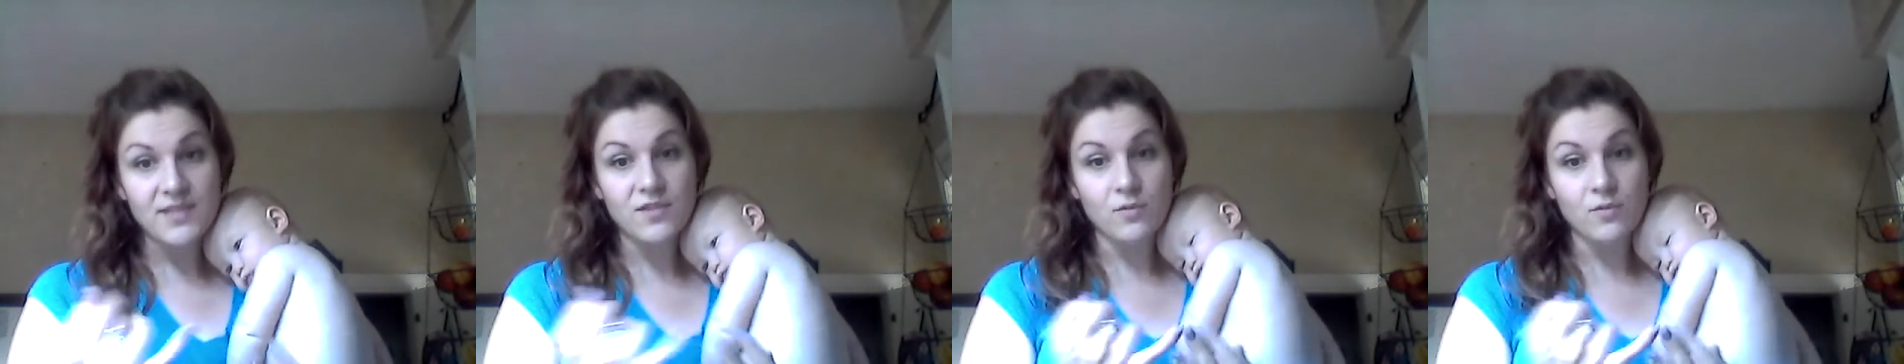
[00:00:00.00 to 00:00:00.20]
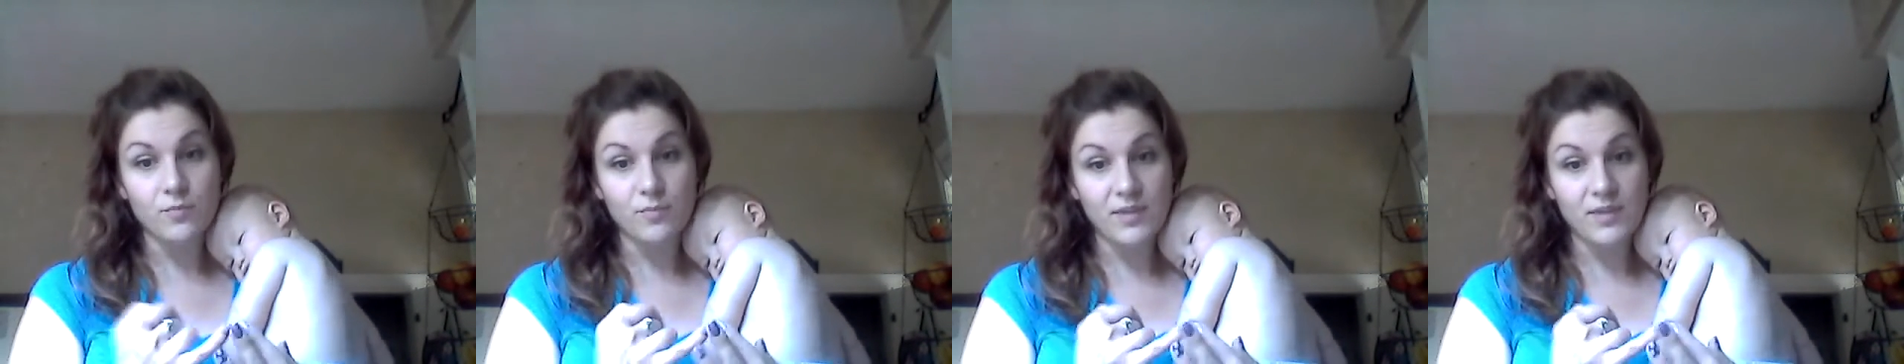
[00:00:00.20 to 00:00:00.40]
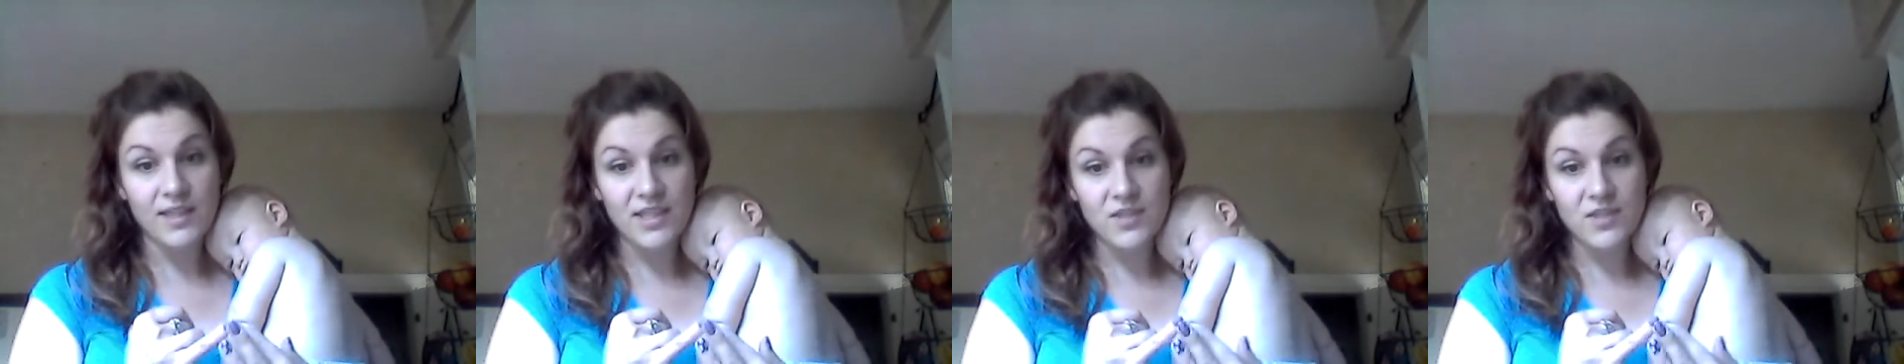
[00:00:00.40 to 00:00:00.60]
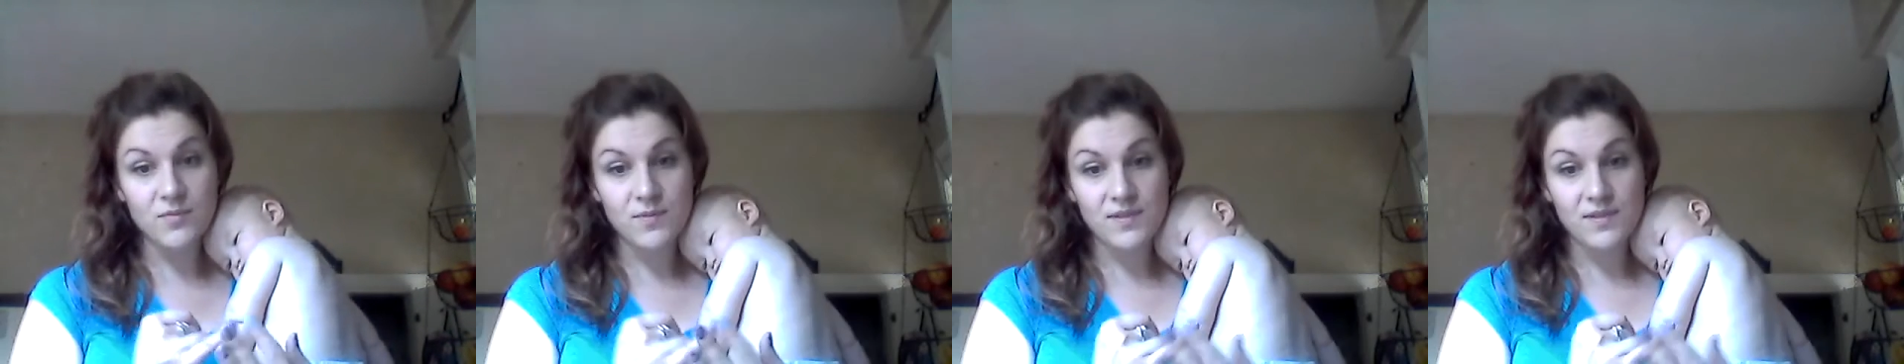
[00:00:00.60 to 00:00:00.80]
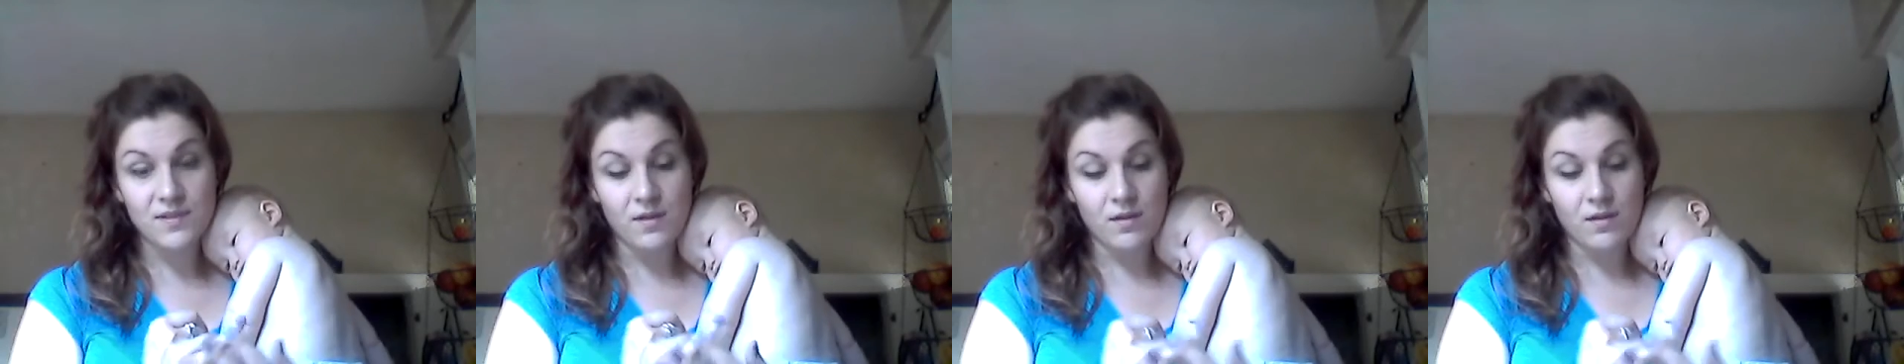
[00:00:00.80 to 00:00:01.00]
So bleach
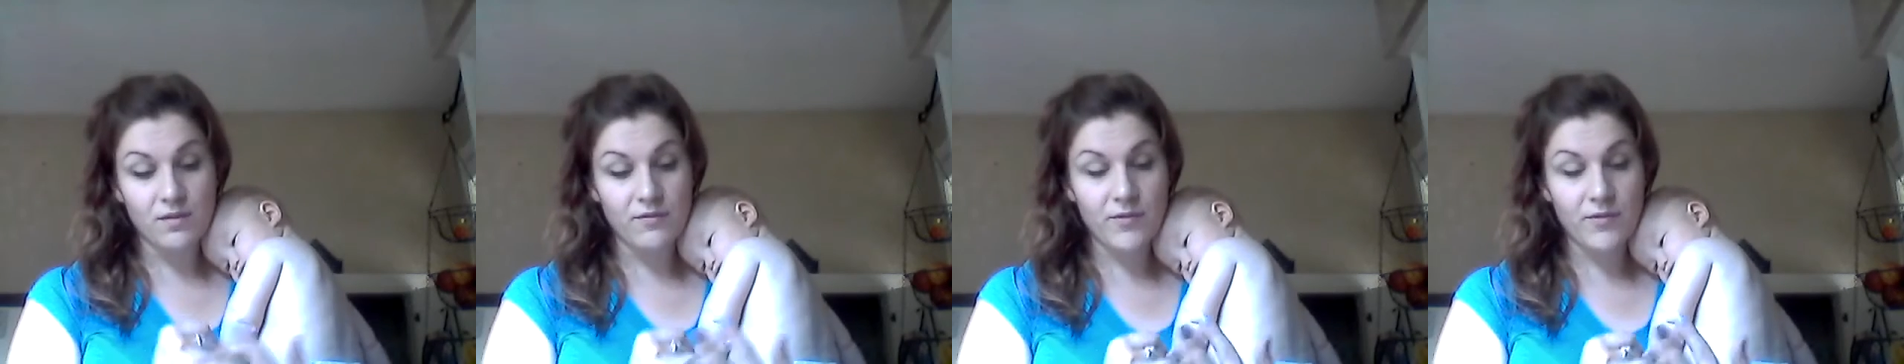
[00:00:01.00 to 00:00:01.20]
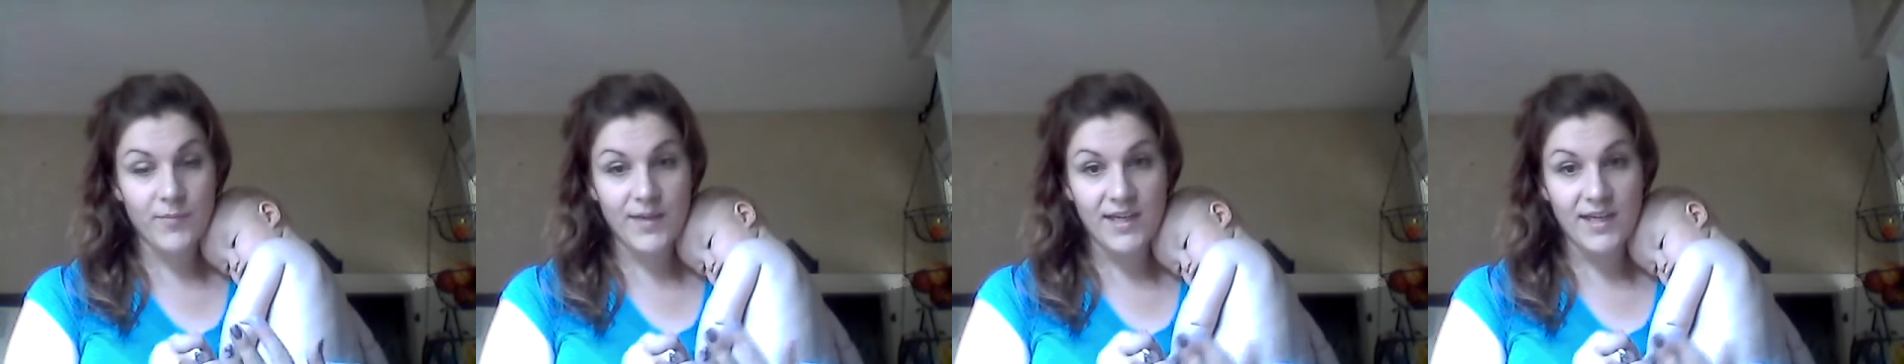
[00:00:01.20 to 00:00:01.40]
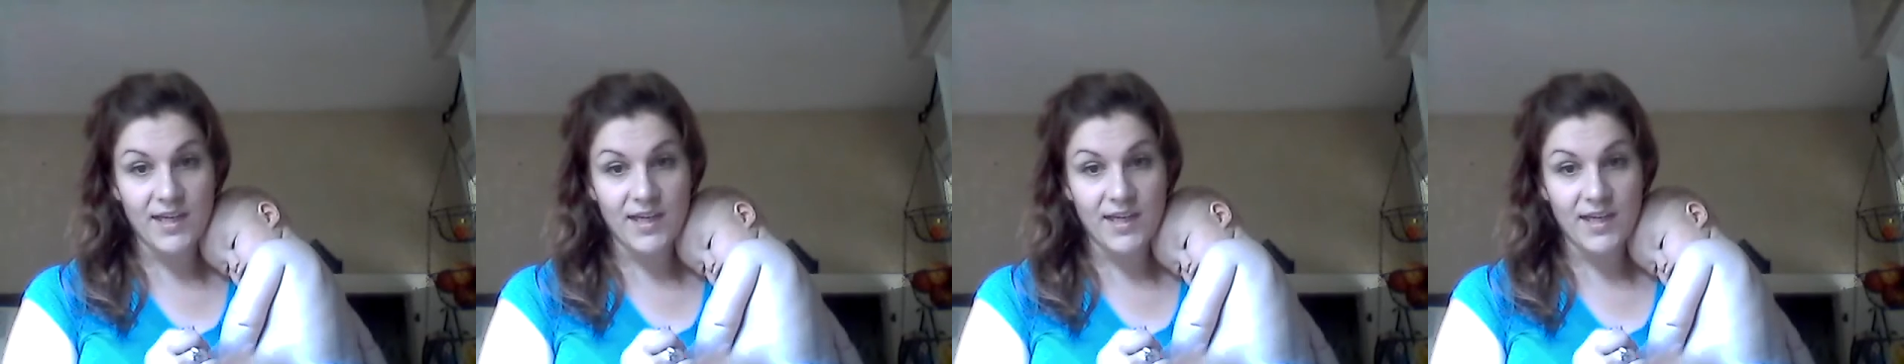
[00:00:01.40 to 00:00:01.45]
was all over my